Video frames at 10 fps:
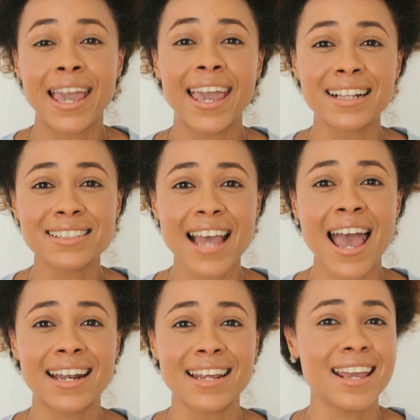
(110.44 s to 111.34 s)
hence
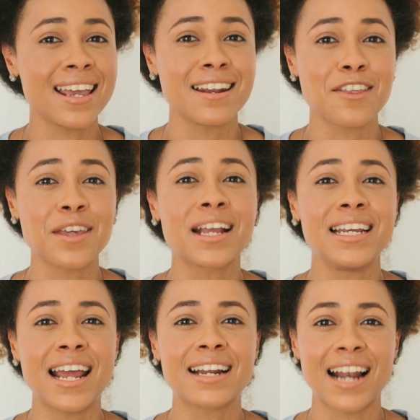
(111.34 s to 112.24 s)
adding in the
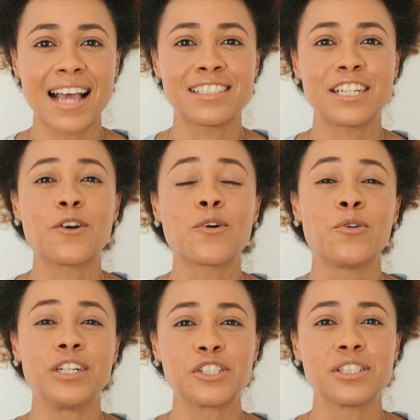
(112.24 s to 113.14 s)
clean and classic
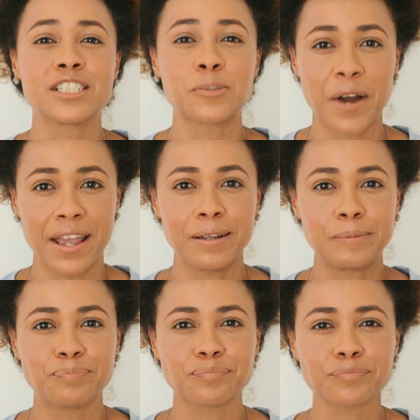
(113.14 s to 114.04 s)
original spray
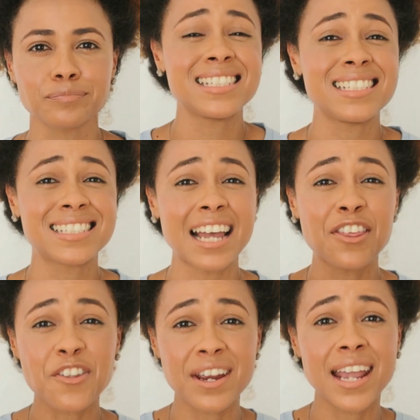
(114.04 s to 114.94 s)
this is
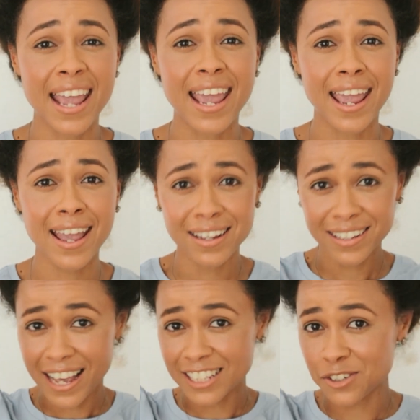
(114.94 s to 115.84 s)
day three here
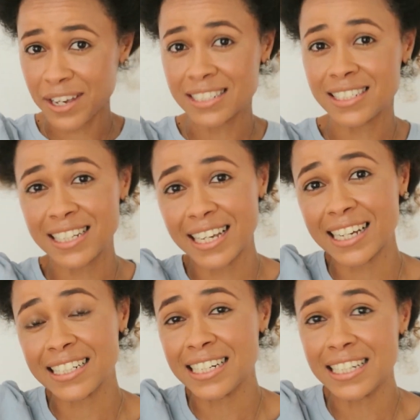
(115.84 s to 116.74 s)
as you can
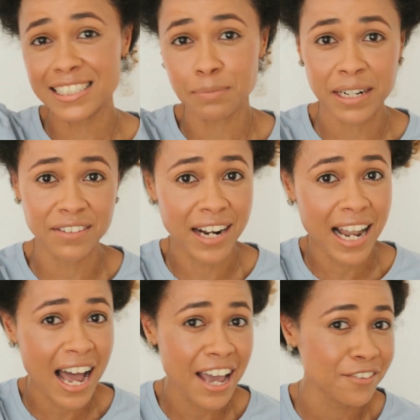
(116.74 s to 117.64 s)
see it needs a bit of
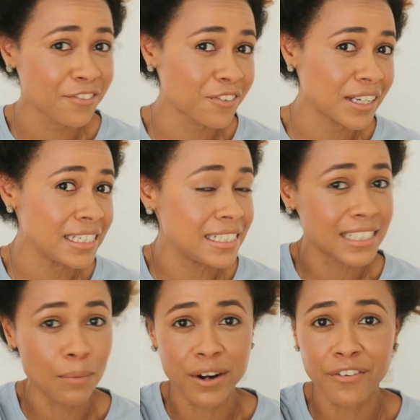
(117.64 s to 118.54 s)
life it needs
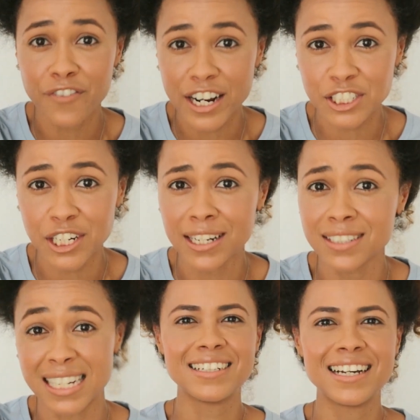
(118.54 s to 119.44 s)
some
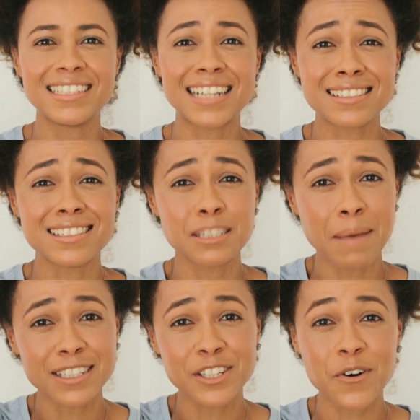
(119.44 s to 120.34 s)
refreshing it doesn't
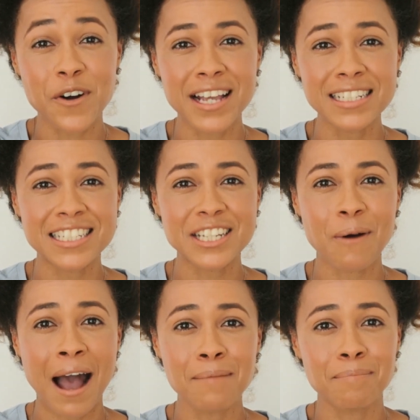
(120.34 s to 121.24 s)
smell so great
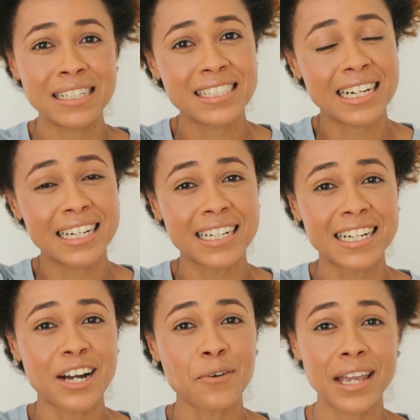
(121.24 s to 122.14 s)
so i'm basically
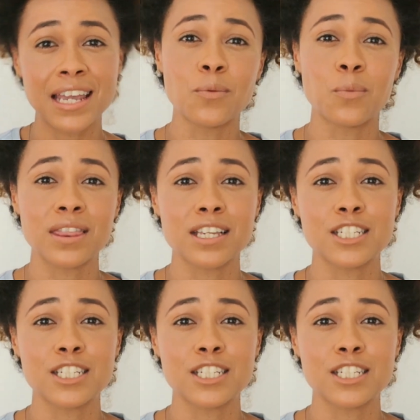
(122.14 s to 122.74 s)
gonna go in with